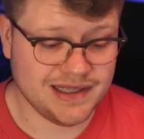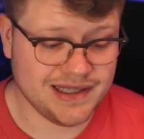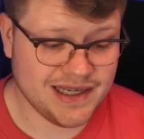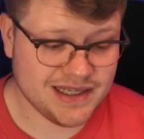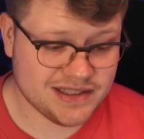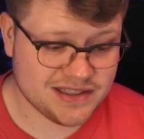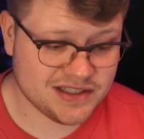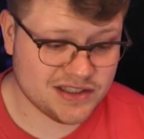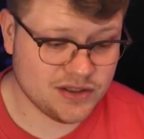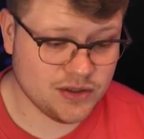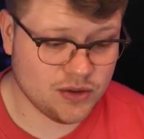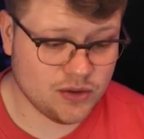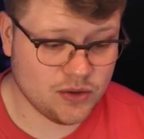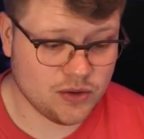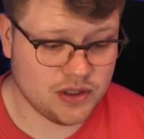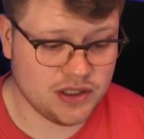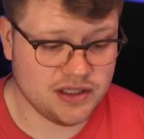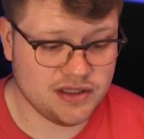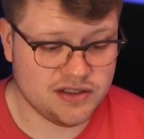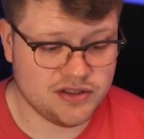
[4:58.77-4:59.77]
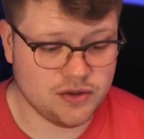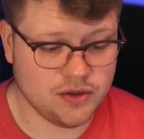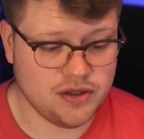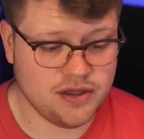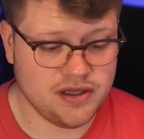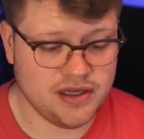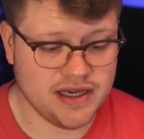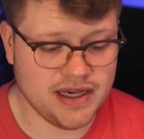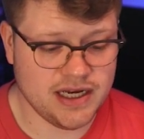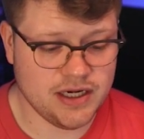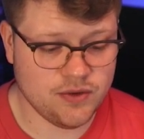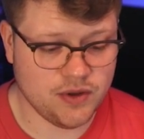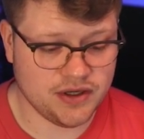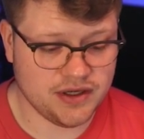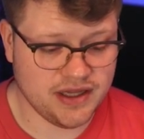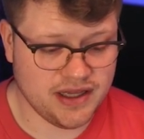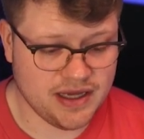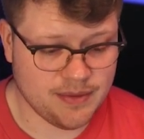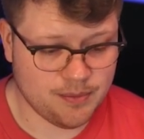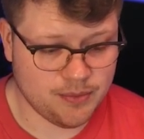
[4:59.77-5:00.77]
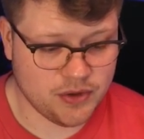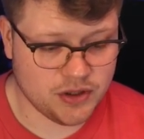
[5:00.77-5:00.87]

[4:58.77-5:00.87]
let's go into the Android app